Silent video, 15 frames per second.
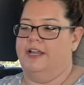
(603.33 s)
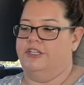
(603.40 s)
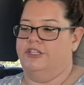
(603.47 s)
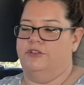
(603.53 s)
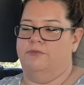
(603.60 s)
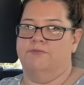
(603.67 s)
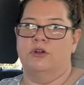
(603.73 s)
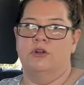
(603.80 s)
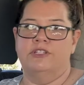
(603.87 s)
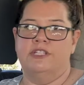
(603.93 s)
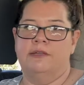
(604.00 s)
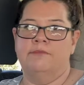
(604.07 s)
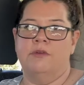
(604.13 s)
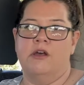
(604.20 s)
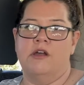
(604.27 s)
do
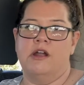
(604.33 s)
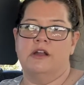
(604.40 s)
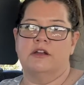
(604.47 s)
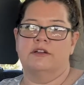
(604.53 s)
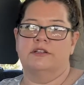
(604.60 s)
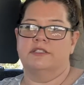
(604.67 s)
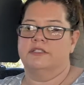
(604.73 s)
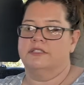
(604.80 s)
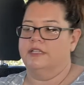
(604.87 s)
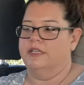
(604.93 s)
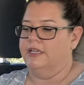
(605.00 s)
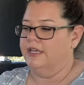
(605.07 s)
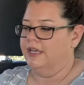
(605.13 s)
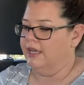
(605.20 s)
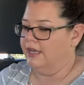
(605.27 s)
protein bars.
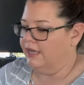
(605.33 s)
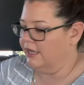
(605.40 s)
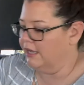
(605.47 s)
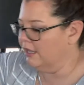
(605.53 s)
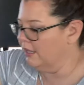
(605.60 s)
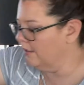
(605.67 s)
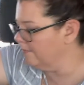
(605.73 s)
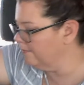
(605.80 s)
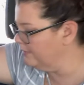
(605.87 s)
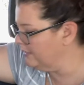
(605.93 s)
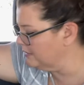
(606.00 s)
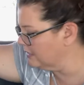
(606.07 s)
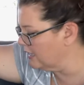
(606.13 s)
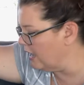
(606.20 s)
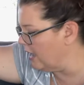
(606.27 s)

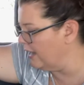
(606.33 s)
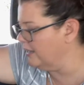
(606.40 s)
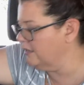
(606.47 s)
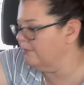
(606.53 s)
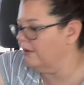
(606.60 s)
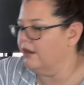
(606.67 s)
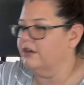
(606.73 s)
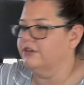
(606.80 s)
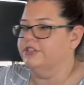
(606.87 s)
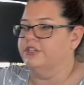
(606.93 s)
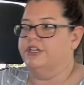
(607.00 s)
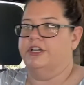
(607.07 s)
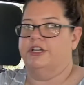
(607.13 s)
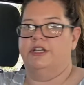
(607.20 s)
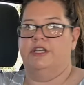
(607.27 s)
These Kind bars are
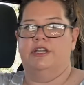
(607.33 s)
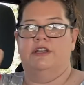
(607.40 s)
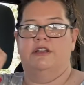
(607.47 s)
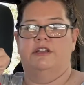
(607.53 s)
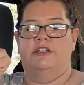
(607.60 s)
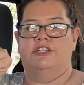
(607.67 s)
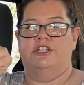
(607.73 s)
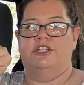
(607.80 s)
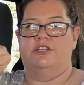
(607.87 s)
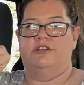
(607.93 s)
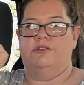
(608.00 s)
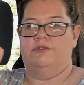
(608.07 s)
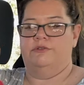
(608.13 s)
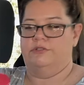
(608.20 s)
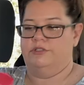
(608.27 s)
good to
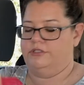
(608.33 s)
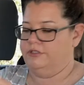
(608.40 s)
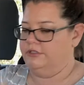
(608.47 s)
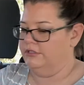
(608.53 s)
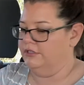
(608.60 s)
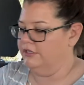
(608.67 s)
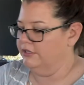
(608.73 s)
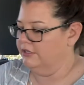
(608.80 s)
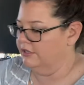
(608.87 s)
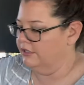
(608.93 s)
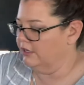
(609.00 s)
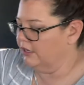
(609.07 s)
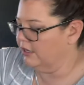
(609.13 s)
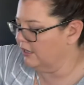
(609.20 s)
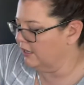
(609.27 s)
use.
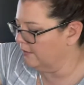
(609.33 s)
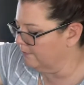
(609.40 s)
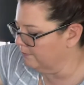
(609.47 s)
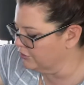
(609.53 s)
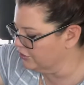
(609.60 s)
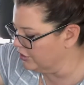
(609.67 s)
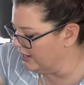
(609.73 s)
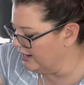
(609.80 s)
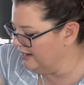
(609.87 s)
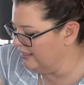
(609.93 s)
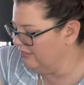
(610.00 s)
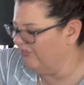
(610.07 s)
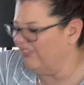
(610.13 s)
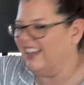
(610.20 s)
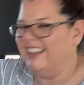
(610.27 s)
Try to
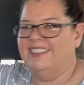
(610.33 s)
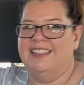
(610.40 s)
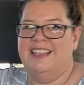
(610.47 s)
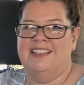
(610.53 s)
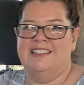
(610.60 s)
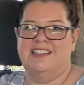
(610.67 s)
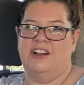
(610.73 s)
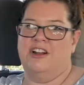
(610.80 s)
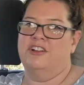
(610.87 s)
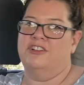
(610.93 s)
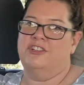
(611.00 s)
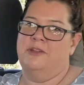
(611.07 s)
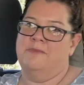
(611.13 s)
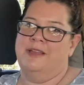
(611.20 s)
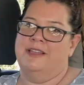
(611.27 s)
find things that aren't
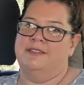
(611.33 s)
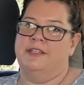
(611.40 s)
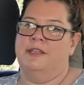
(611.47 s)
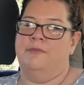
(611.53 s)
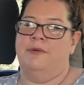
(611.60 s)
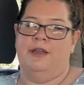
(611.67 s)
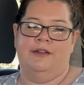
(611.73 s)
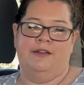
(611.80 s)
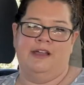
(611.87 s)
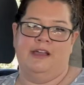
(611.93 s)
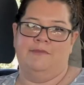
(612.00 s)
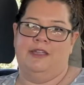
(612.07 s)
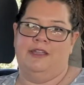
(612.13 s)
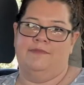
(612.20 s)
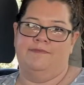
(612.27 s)
too messy, but I
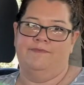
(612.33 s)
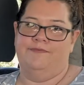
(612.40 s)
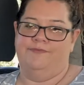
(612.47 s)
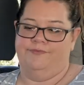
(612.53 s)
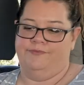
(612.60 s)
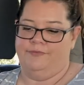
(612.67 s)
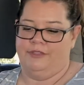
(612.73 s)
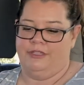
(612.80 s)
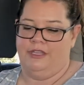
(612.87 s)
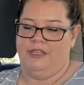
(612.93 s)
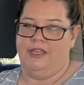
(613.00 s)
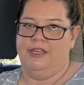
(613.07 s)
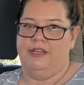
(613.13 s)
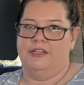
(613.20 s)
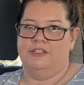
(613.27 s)
mean,
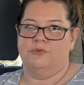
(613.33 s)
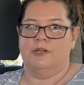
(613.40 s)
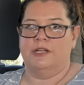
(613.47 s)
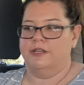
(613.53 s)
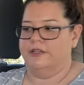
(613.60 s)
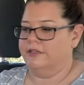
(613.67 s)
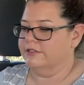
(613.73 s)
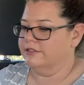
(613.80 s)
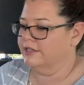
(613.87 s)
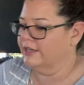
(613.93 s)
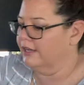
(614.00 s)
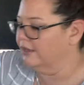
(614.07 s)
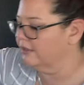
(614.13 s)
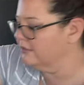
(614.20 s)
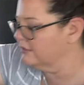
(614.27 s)
it is what it is, I
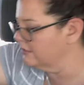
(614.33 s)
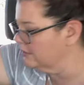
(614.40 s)
guess.